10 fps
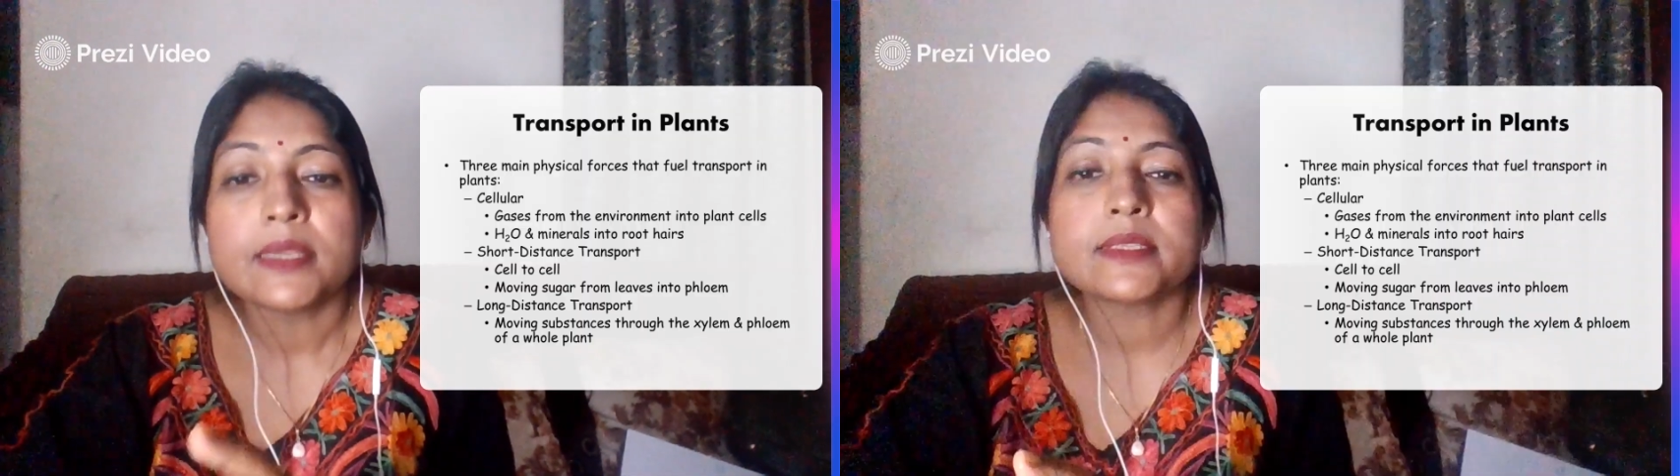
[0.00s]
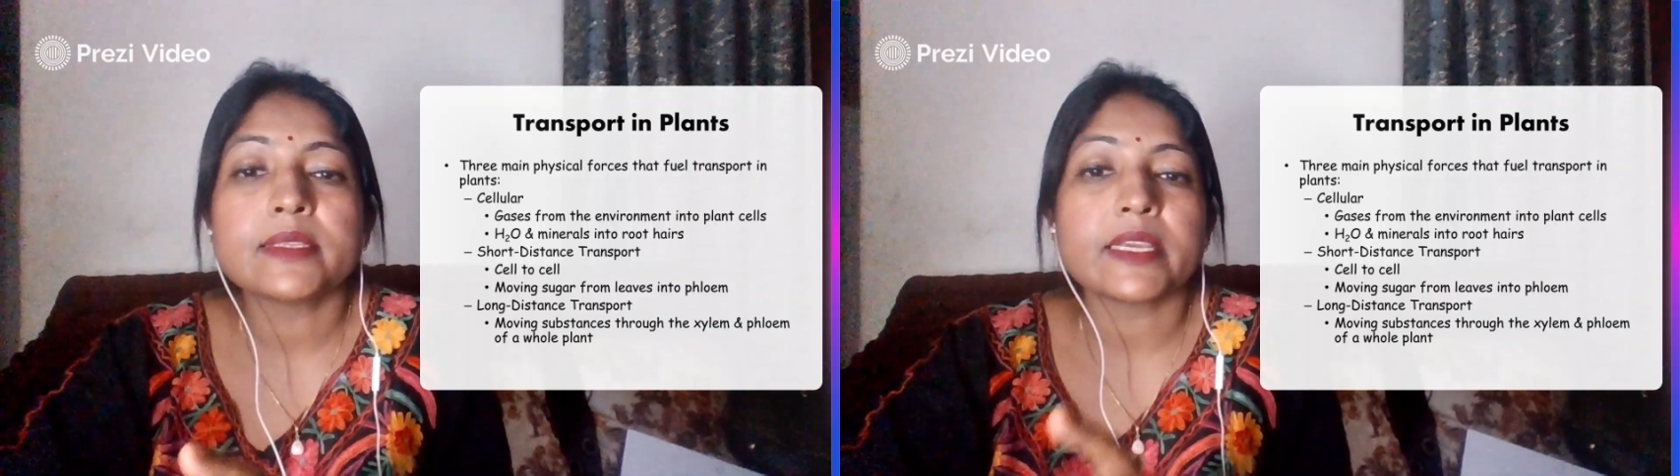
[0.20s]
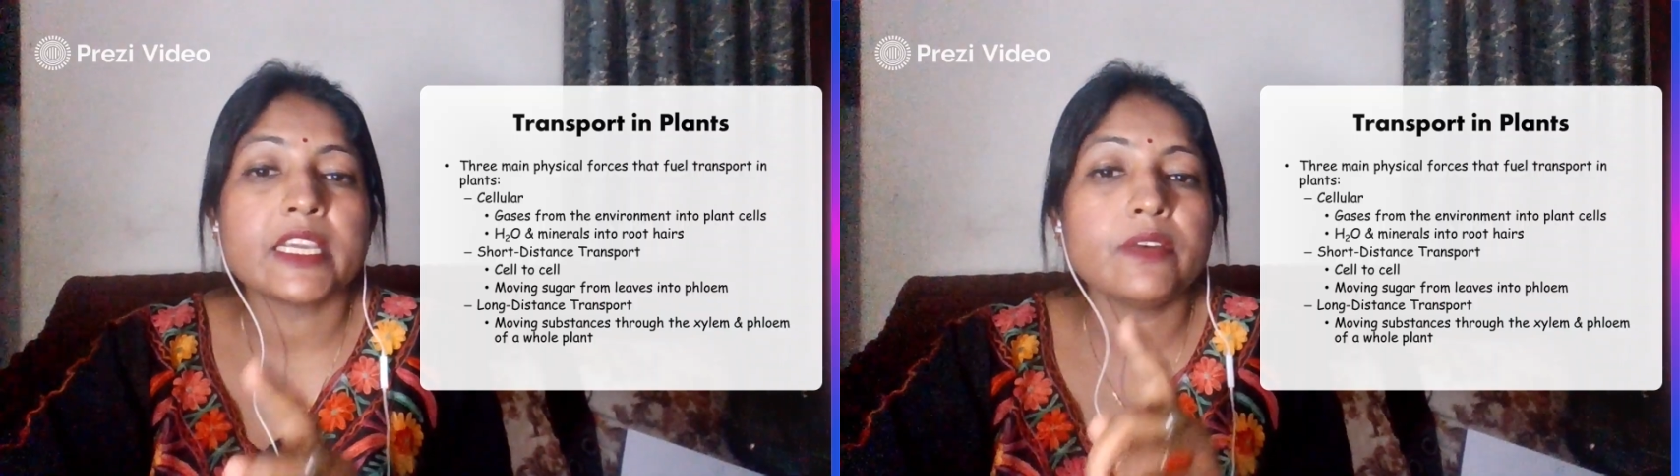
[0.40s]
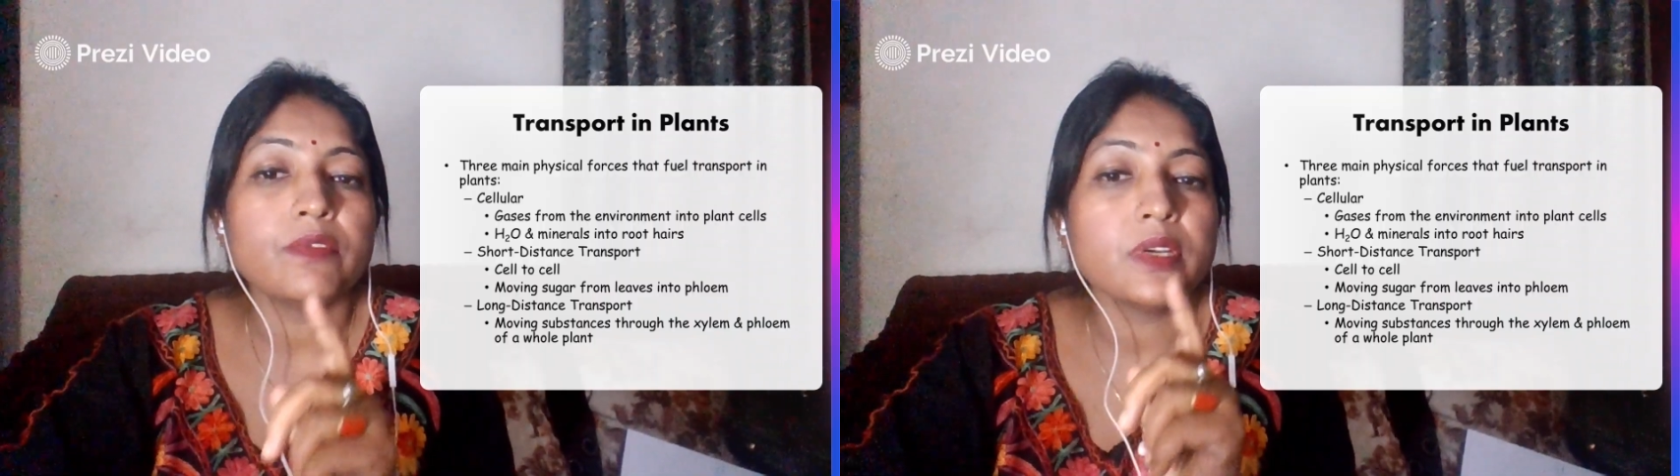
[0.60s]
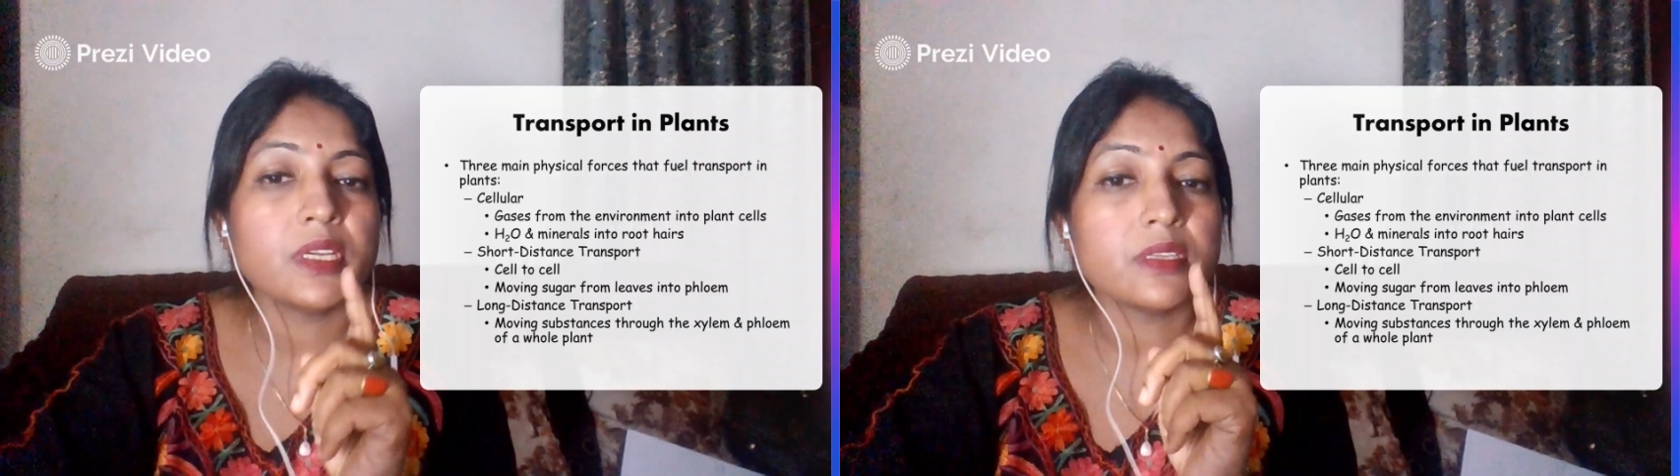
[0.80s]
second
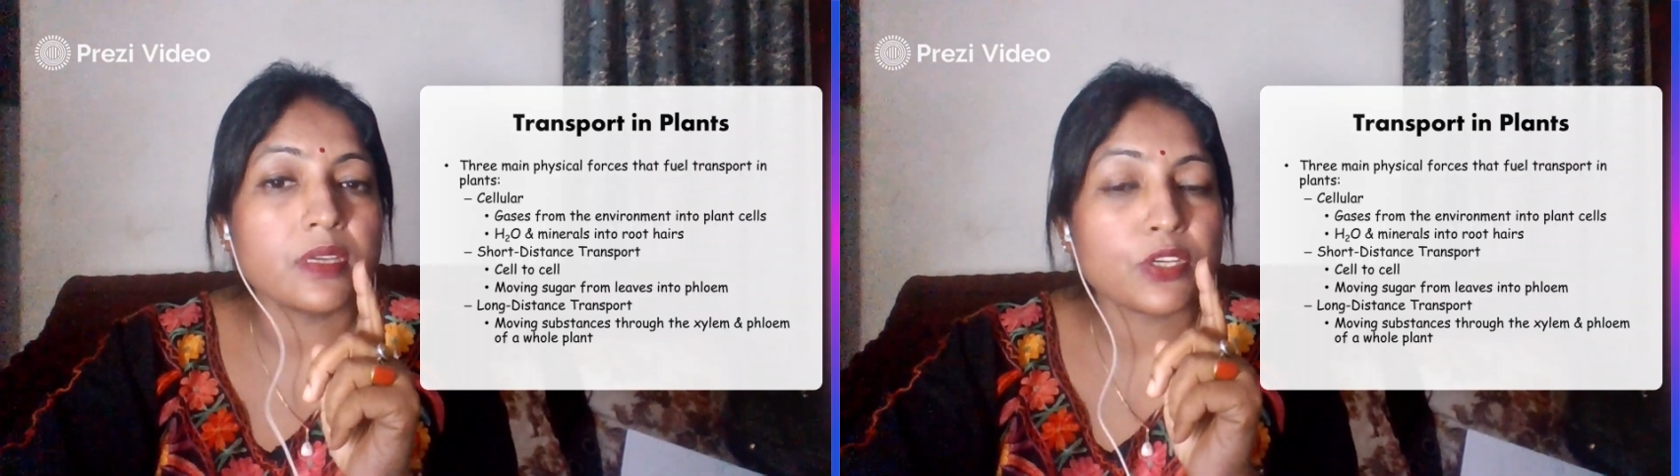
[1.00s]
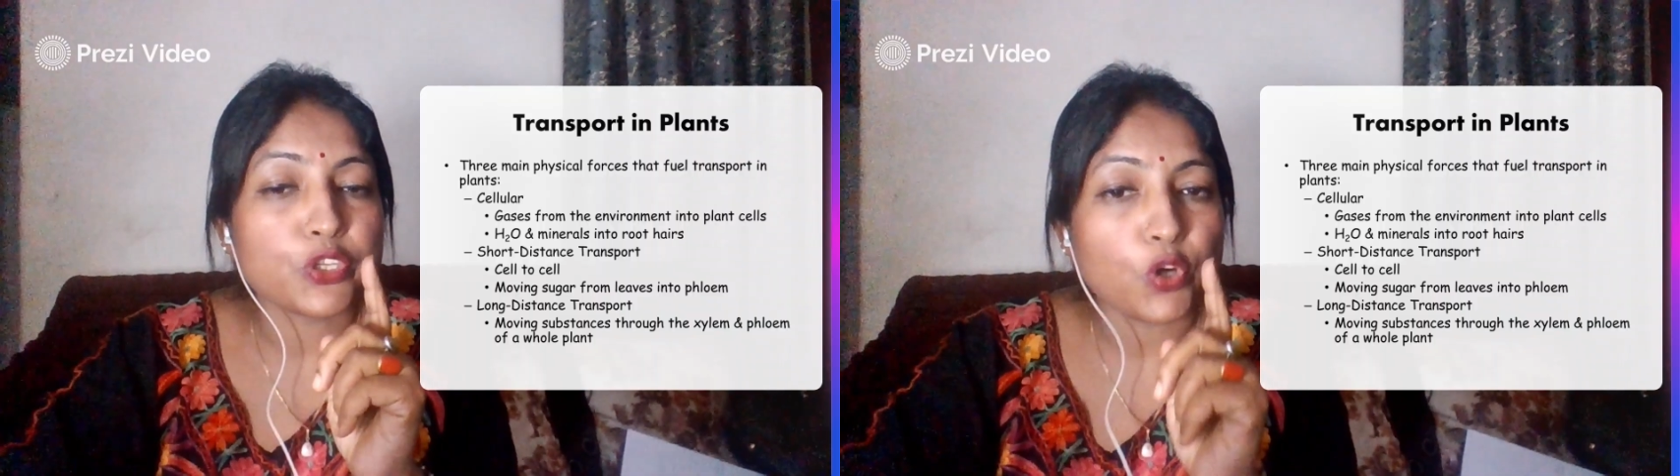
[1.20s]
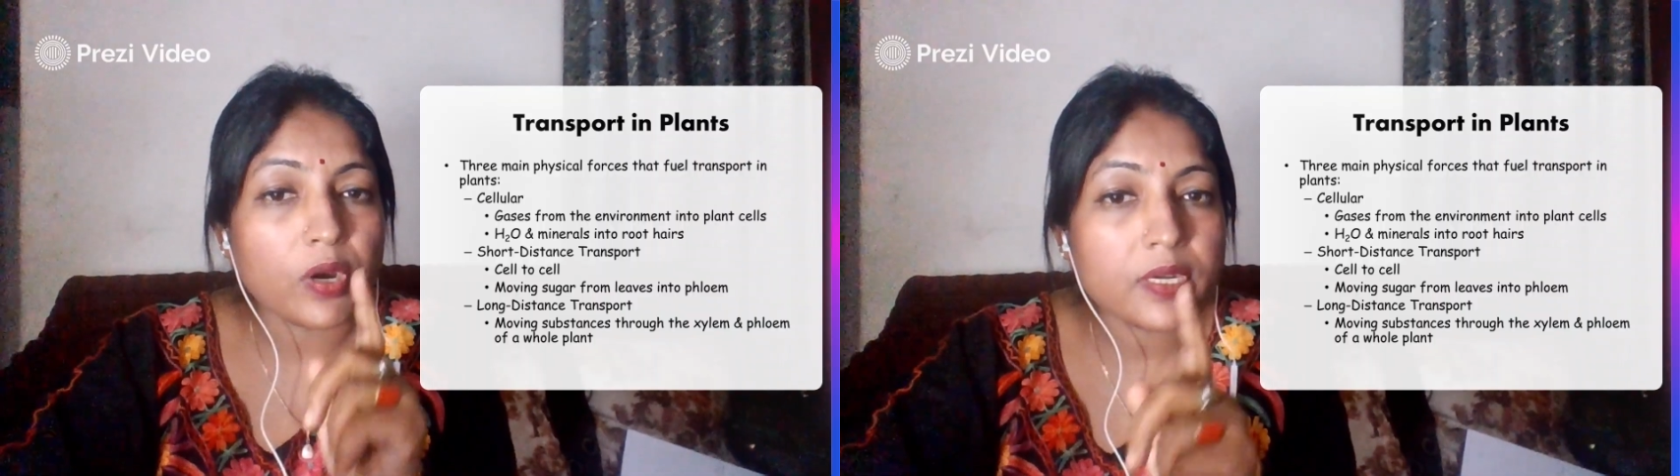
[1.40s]
one is short